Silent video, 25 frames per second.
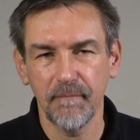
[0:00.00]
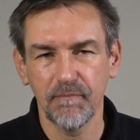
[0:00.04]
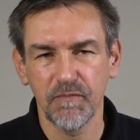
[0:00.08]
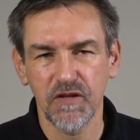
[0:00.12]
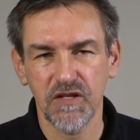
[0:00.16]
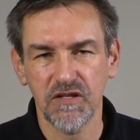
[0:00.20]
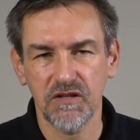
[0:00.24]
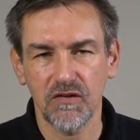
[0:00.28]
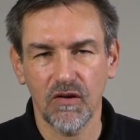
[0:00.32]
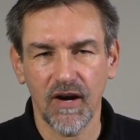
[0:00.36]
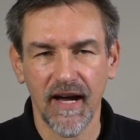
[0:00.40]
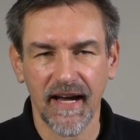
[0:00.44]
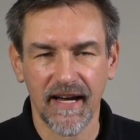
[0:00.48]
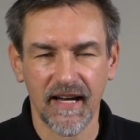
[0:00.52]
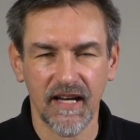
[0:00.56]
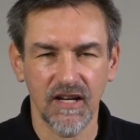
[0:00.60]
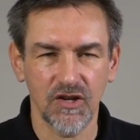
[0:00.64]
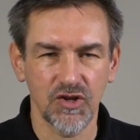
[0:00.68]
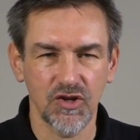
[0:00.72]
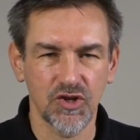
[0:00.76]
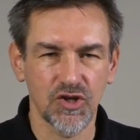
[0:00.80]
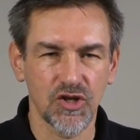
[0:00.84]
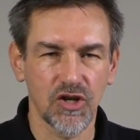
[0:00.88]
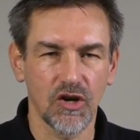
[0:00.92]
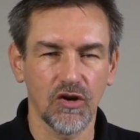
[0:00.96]
so I
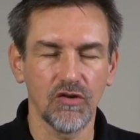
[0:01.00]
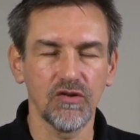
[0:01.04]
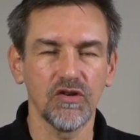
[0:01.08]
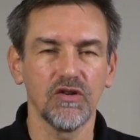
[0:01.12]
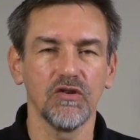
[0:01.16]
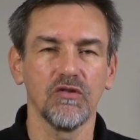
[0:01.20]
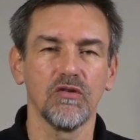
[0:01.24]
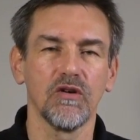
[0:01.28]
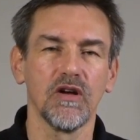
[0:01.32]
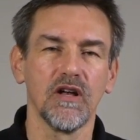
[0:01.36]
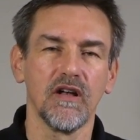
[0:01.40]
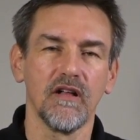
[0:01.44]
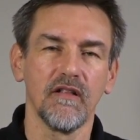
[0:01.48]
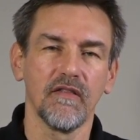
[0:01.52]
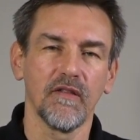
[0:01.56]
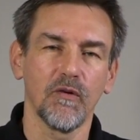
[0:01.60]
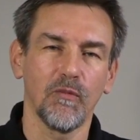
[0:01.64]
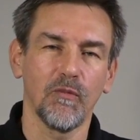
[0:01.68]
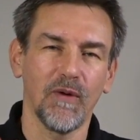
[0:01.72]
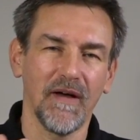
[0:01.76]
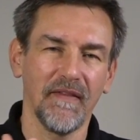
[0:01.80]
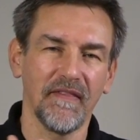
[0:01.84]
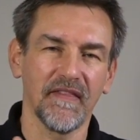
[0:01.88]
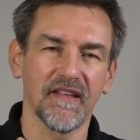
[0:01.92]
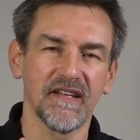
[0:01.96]
can show you
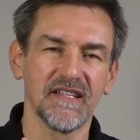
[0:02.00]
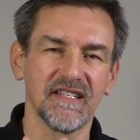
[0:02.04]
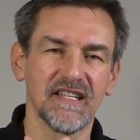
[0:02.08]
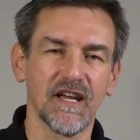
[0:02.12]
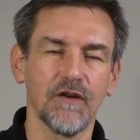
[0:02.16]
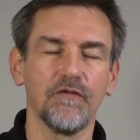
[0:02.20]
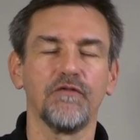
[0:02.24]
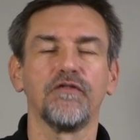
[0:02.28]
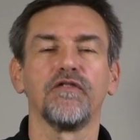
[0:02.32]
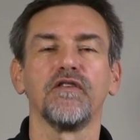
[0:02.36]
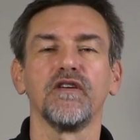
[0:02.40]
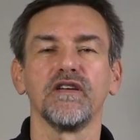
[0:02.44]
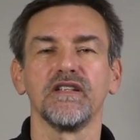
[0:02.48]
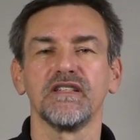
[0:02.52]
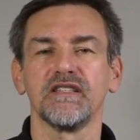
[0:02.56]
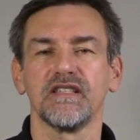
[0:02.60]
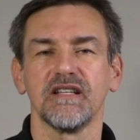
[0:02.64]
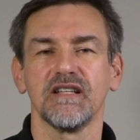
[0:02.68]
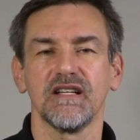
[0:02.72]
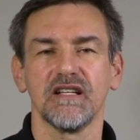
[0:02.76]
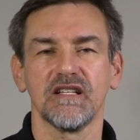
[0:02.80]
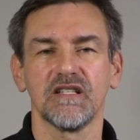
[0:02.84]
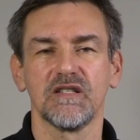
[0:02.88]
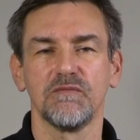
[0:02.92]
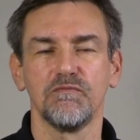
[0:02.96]
what the difference
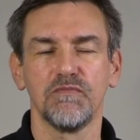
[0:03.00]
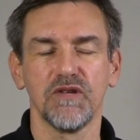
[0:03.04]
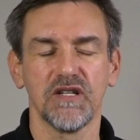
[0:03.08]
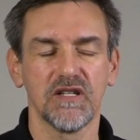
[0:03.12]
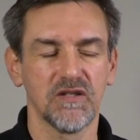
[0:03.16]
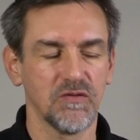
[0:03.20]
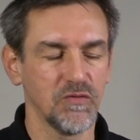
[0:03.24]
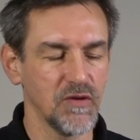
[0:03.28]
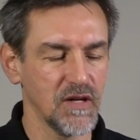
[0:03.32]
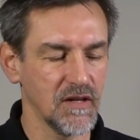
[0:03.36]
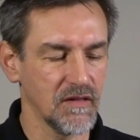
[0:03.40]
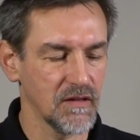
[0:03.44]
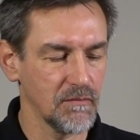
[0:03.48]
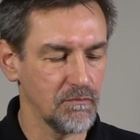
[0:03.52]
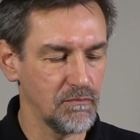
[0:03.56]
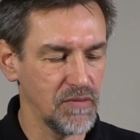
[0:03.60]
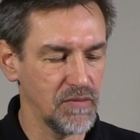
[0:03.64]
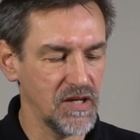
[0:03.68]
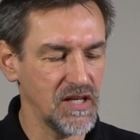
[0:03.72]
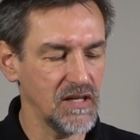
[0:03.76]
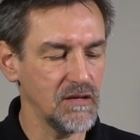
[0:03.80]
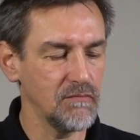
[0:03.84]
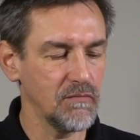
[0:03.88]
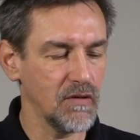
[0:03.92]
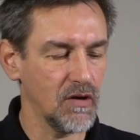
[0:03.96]
is between the
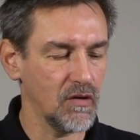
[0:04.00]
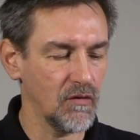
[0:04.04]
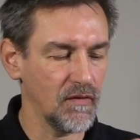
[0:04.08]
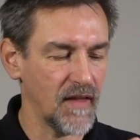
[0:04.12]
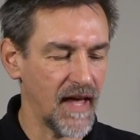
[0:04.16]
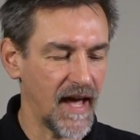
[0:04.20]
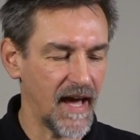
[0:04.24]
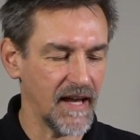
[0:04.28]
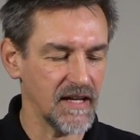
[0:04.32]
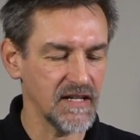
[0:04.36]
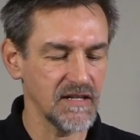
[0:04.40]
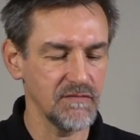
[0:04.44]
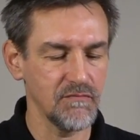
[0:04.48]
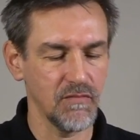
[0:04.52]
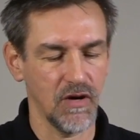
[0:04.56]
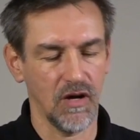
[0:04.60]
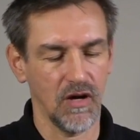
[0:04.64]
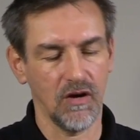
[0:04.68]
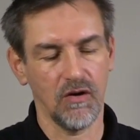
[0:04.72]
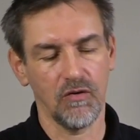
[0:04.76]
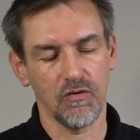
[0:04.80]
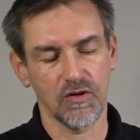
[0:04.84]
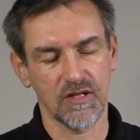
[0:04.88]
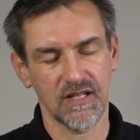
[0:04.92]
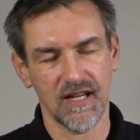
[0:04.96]
P mode, ATI
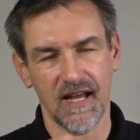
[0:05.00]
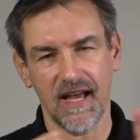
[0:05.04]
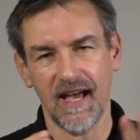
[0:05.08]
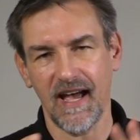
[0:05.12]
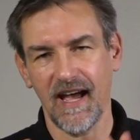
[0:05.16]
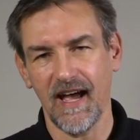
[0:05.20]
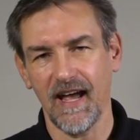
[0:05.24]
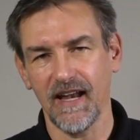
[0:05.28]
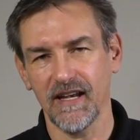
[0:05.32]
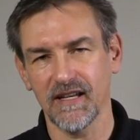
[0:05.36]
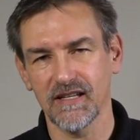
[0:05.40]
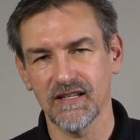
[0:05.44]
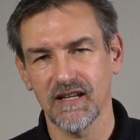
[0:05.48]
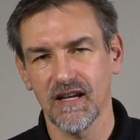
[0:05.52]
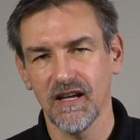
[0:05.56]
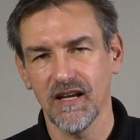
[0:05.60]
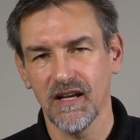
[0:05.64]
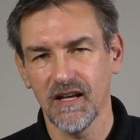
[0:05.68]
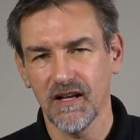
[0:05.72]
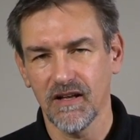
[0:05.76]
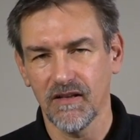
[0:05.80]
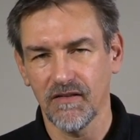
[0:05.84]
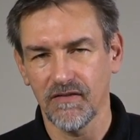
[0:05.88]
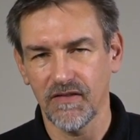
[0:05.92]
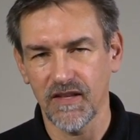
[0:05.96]
mode, and
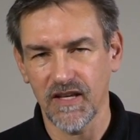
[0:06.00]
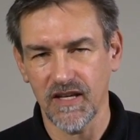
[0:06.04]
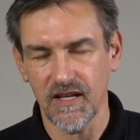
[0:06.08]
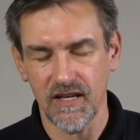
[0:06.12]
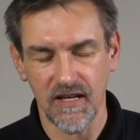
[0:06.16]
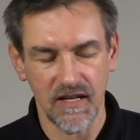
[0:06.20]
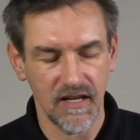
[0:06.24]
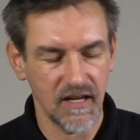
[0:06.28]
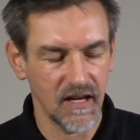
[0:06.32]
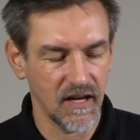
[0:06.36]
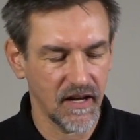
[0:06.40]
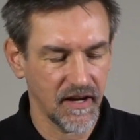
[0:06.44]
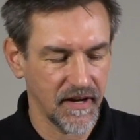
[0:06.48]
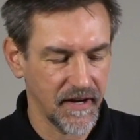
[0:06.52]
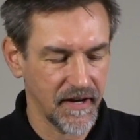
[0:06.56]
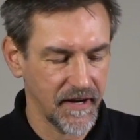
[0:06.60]
the